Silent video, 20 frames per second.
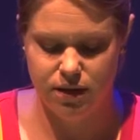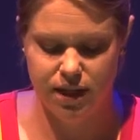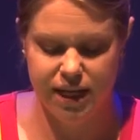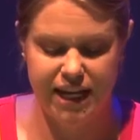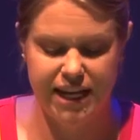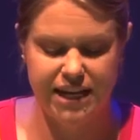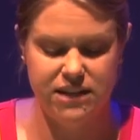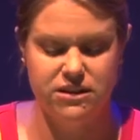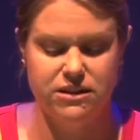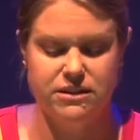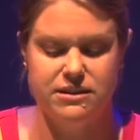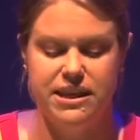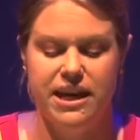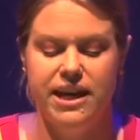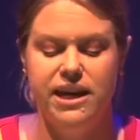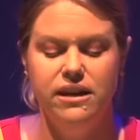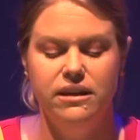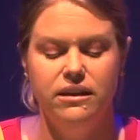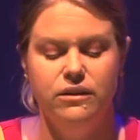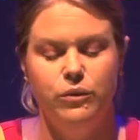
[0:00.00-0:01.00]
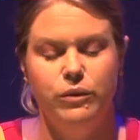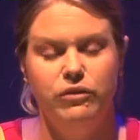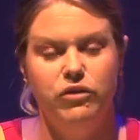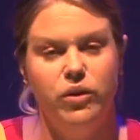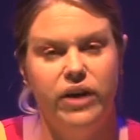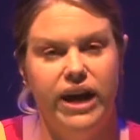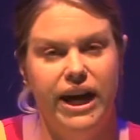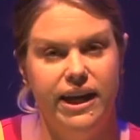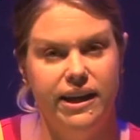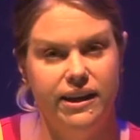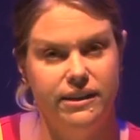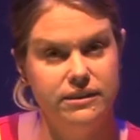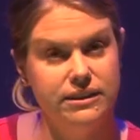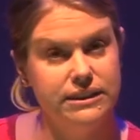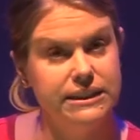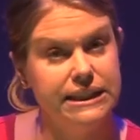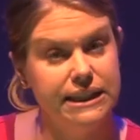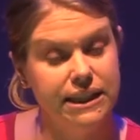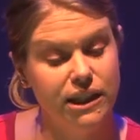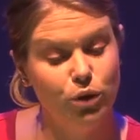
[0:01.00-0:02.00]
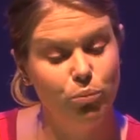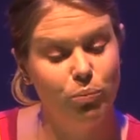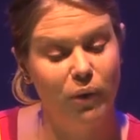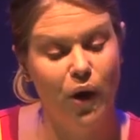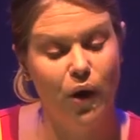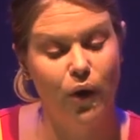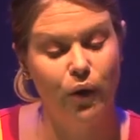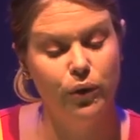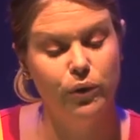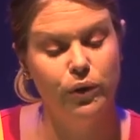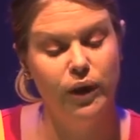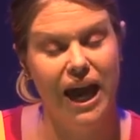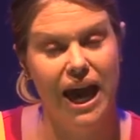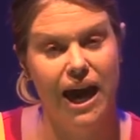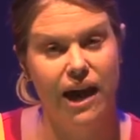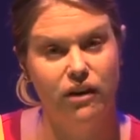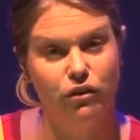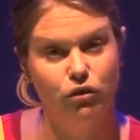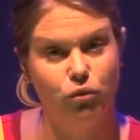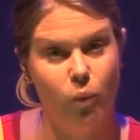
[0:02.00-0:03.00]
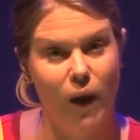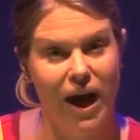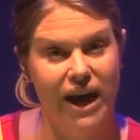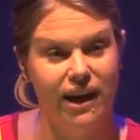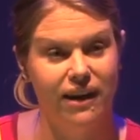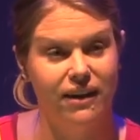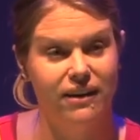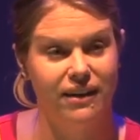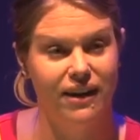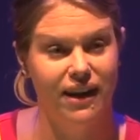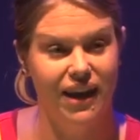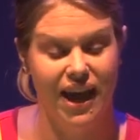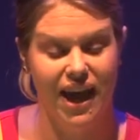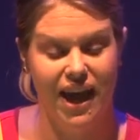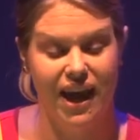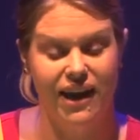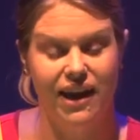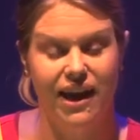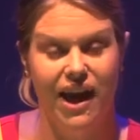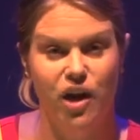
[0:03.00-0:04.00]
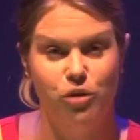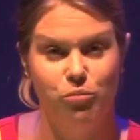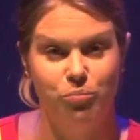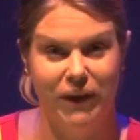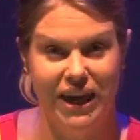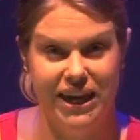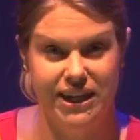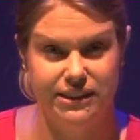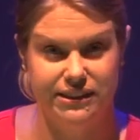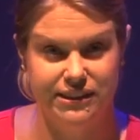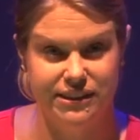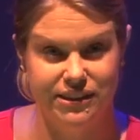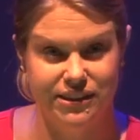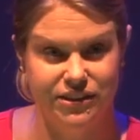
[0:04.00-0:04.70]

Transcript: And as you see, we've created just a little bowl out of one egg cup piece.